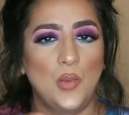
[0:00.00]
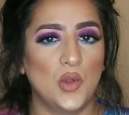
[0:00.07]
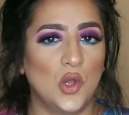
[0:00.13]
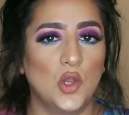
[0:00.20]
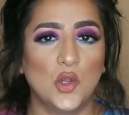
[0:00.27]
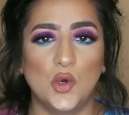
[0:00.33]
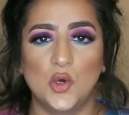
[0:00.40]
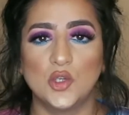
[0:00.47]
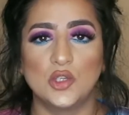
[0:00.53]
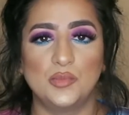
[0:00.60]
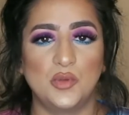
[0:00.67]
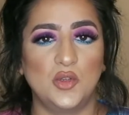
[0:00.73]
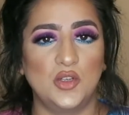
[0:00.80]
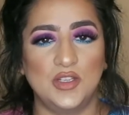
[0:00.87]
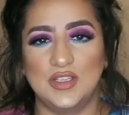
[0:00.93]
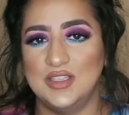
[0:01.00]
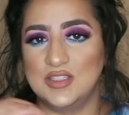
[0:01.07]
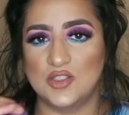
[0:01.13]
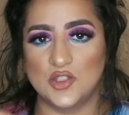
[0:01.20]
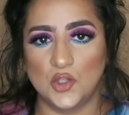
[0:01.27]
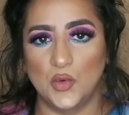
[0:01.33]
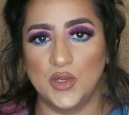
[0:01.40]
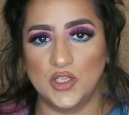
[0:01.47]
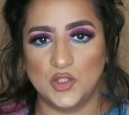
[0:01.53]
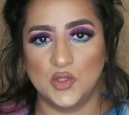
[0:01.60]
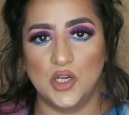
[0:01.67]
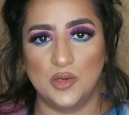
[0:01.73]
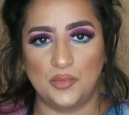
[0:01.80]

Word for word: we all know Huda Beauty is so into her